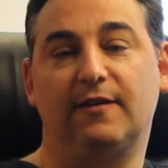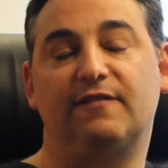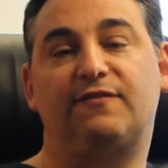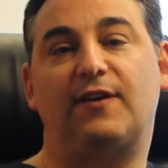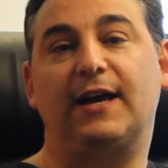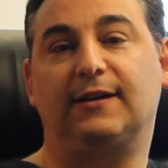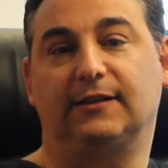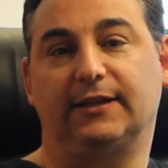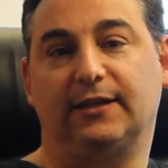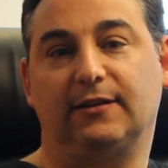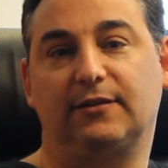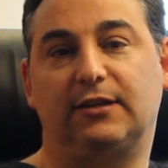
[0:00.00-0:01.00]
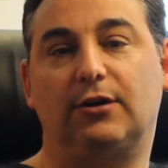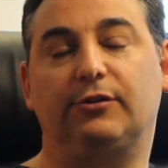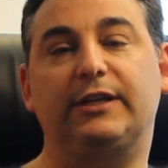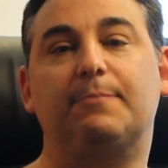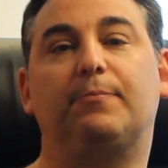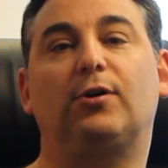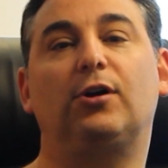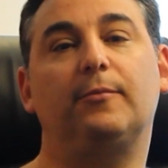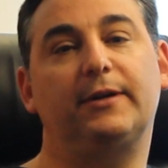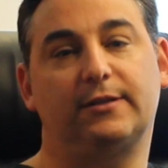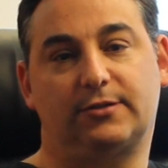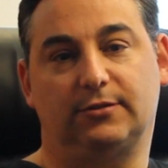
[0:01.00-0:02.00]
Finally, the only
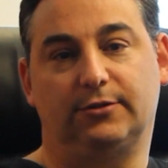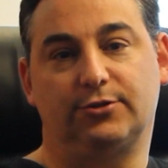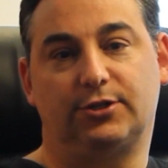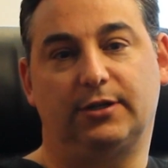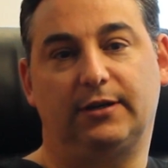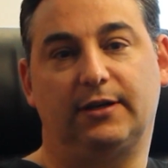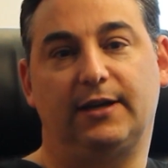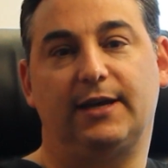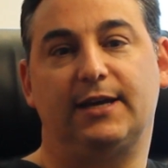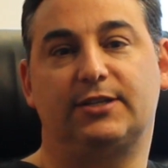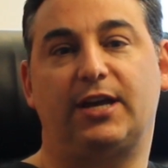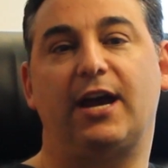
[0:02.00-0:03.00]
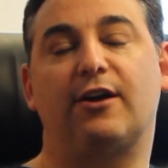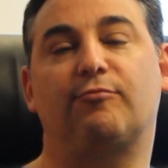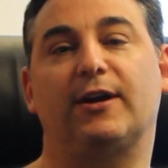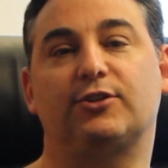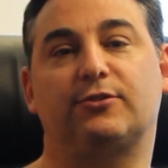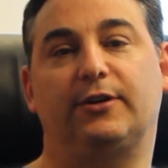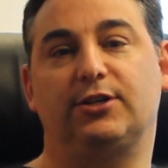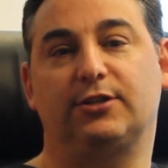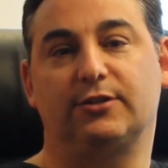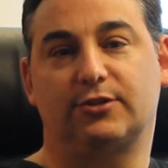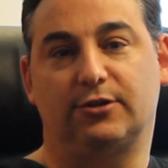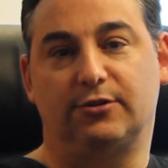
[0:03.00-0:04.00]
permanent solution is hair
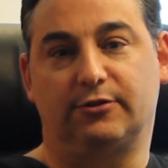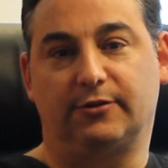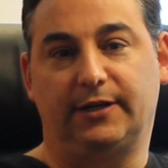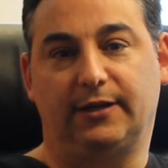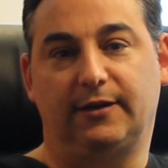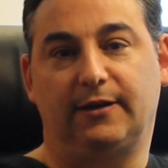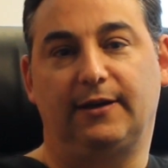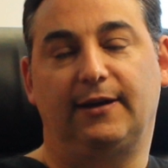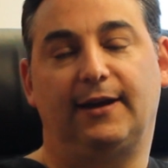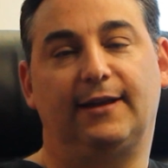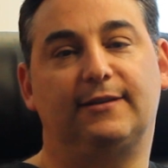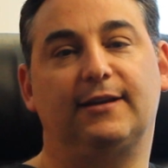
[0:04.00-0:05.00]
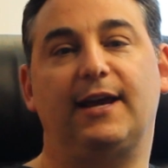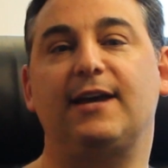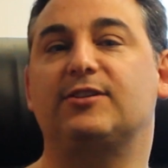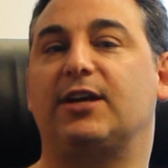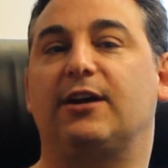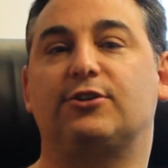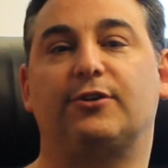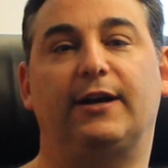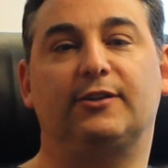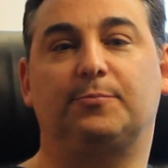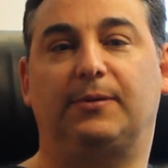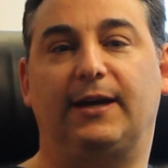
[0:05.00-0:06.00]
restoration surgery. And today's hair
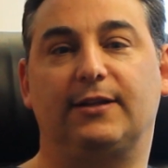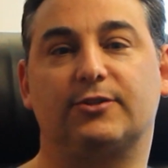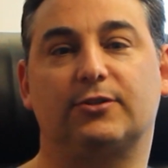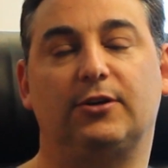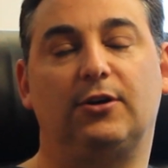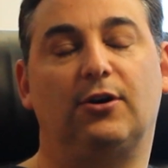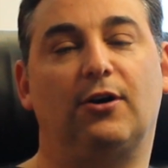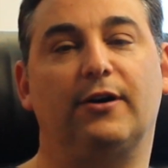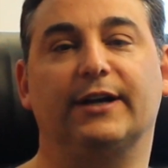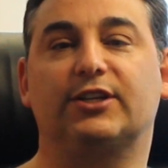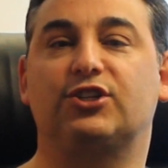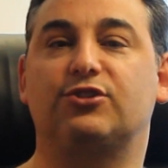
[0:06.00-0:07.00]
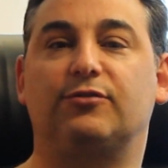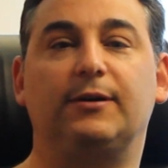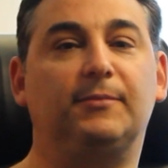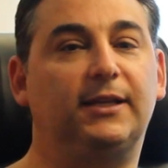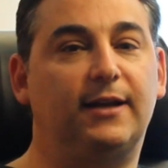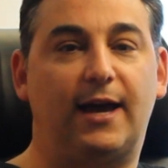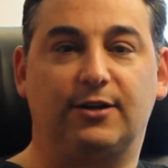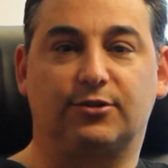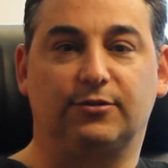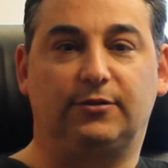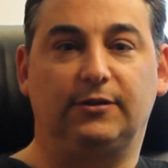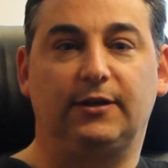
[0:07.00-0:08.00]
transplants are extremely
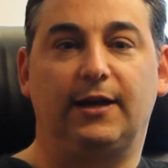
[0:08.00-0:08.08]
natural.